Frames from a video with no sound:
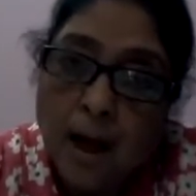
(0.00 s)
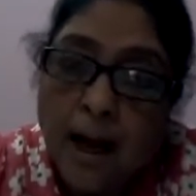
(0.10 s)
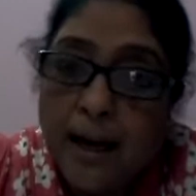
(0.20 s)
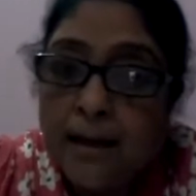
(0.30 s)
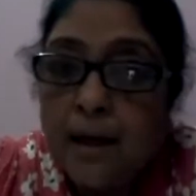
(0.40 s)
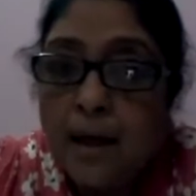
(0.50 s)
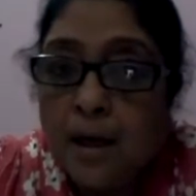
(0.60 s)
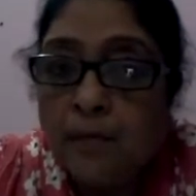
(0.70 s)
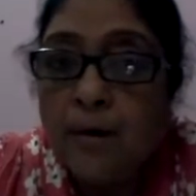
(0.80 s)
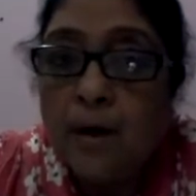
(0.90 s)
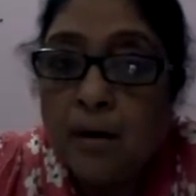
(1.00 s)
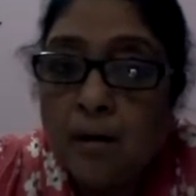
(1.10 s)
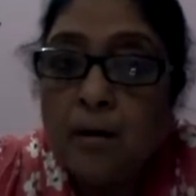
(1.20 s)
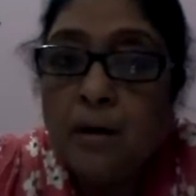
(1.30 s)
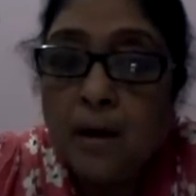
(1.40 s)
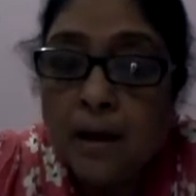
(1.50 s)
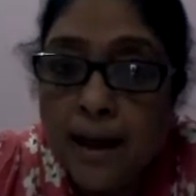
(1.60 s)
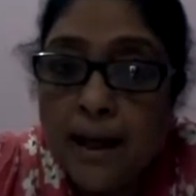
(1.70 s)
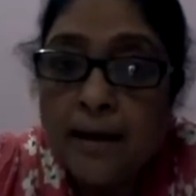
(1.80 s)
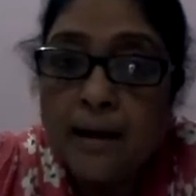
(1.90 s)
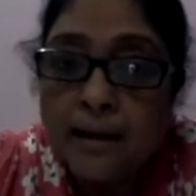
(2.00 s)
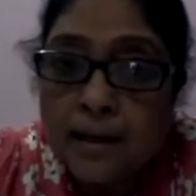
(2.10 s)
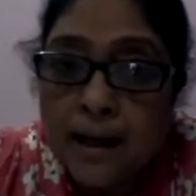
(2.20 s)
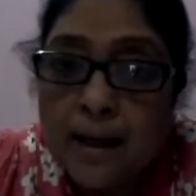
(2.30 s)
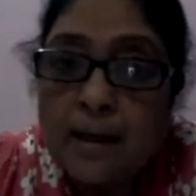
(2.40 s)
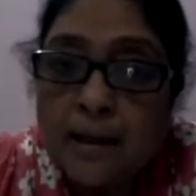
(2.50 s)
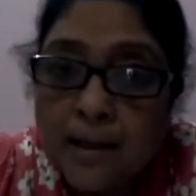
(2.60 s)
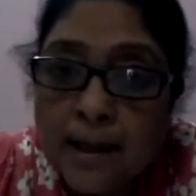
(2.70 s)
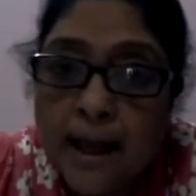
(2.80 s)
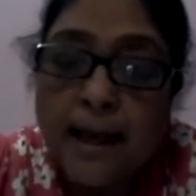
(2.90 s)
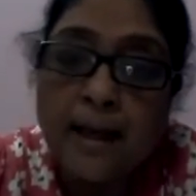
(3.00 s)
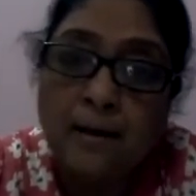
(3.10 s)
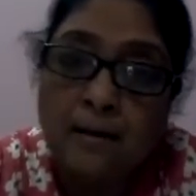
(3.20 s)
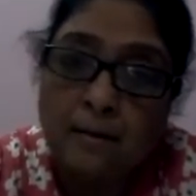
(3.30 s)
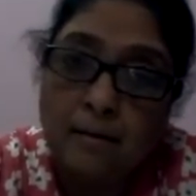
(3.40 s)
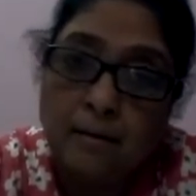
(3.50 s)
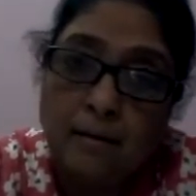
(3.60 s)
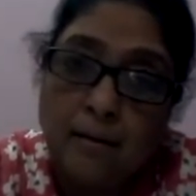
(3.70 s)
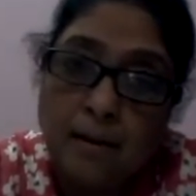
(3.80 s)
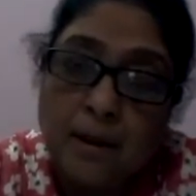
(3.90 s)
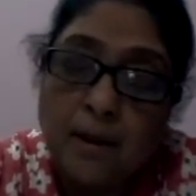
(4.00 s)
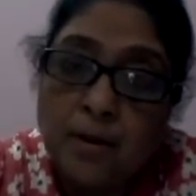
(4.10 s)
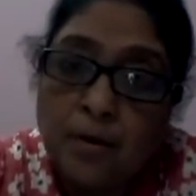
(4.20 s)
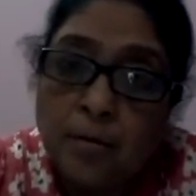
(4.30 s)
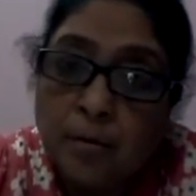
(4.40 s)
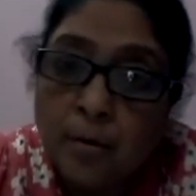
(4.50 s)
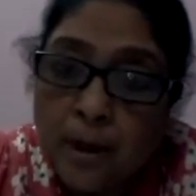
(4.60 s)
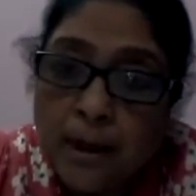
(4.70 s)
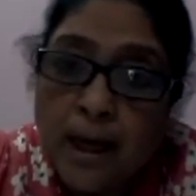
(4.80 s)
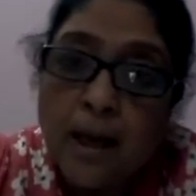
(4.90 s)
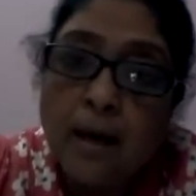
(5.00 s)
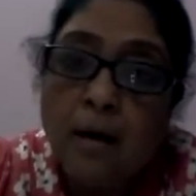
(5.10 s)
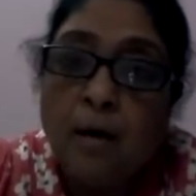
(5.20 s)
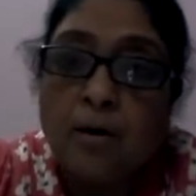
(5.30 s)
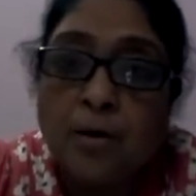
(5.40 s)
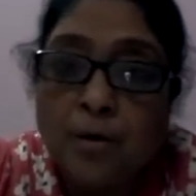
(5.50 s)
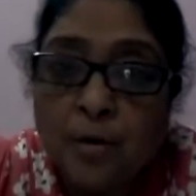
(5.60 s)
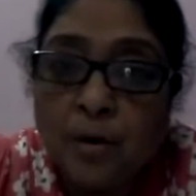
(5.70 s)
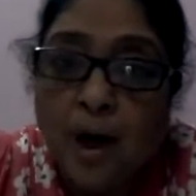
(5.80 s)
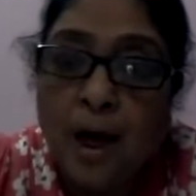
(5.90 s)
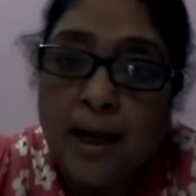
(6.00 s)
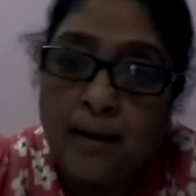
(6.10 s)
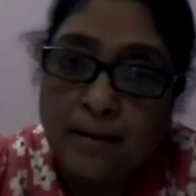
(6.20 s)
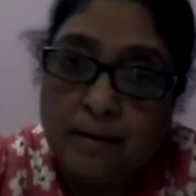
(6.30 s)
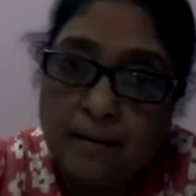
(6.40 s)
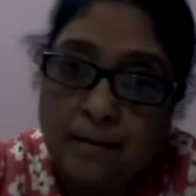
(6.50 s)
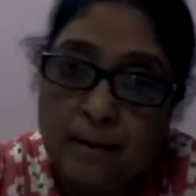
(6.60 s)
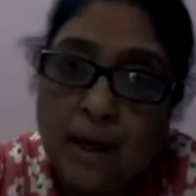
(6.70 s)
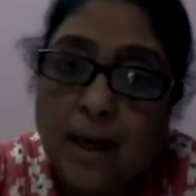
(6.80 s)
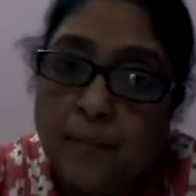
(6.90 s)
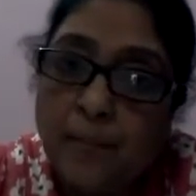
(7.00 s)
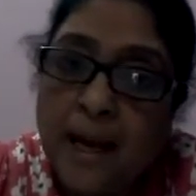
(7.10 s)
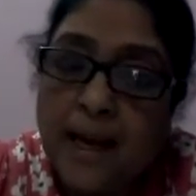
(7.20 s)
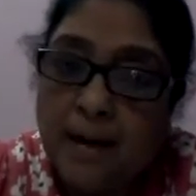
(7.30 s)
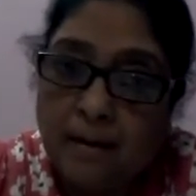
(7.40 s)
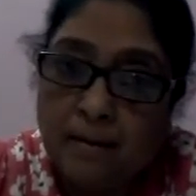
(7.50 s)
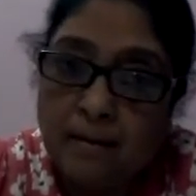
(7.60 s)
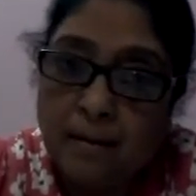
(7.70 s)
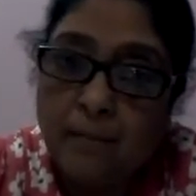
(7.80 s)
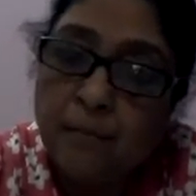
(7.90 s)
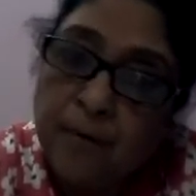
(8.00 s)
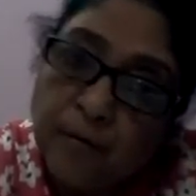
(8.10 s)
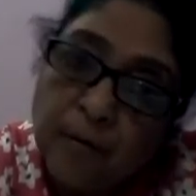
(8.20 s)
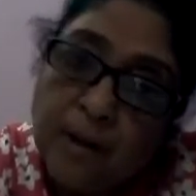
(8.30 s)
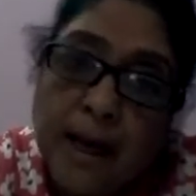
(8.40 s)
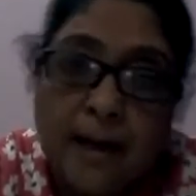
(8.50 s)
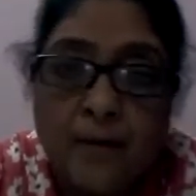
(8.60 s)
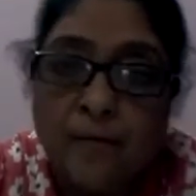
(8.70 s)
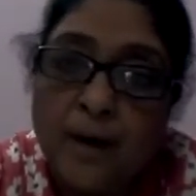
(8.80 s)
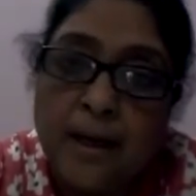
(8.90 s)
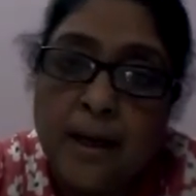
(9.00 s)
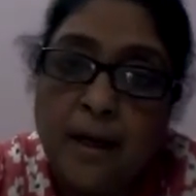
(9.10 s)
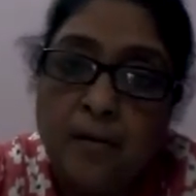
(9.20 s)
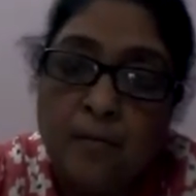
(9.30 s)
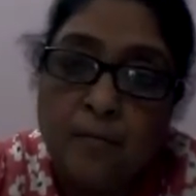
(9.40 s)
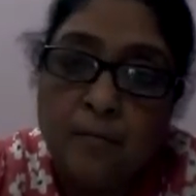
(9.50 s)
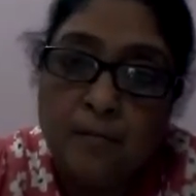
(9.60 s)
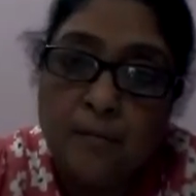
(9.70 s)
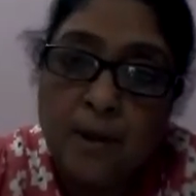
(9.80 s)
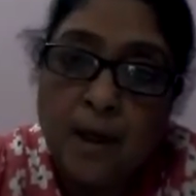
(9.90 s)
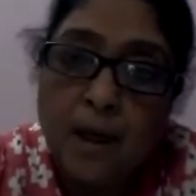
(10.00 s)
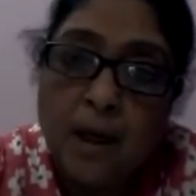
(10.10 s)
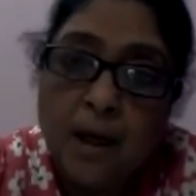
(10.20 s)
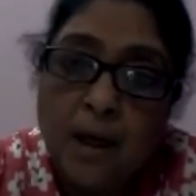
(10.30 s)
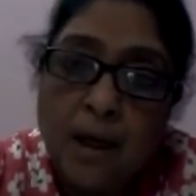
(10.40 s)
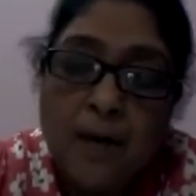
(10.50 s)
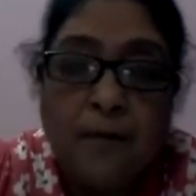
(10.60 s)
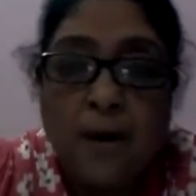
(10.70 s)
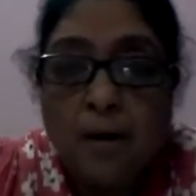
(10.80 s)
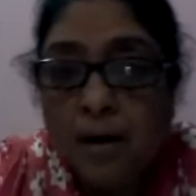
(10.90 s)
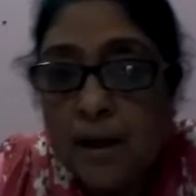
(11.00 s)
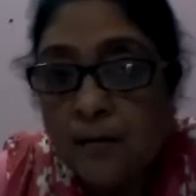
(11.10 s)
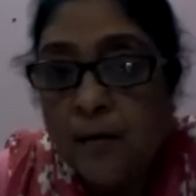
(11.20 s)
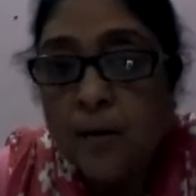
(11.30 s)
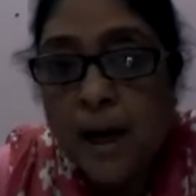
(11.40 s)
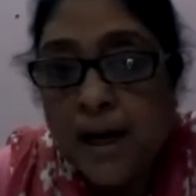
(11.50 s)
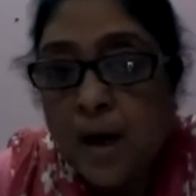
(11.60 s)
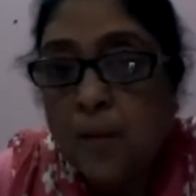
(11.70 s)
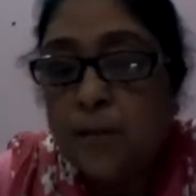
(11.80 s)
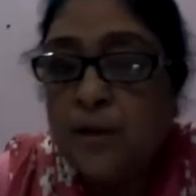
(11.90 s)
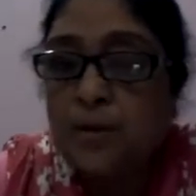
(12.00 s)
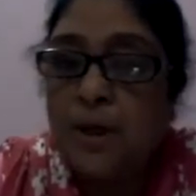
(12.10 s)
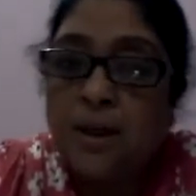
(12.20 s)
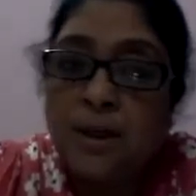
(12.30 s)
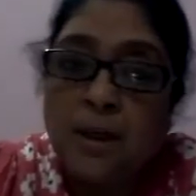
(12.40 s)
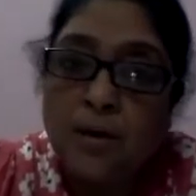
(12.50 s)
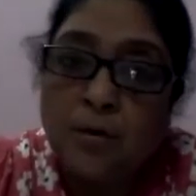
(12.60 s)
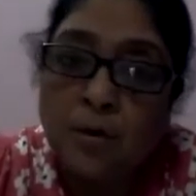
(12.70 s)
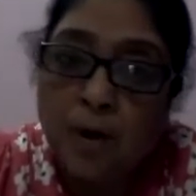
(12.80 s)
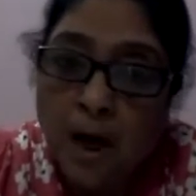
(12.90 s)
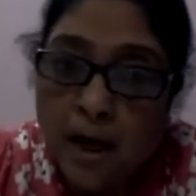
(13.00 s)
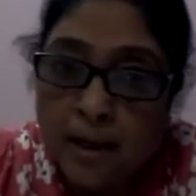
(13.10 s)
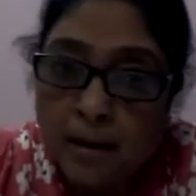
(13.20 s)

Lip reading: And you will not get a single second to yell or to cry in pain. Before that, it will kill you. It will not give you any opportunity to cry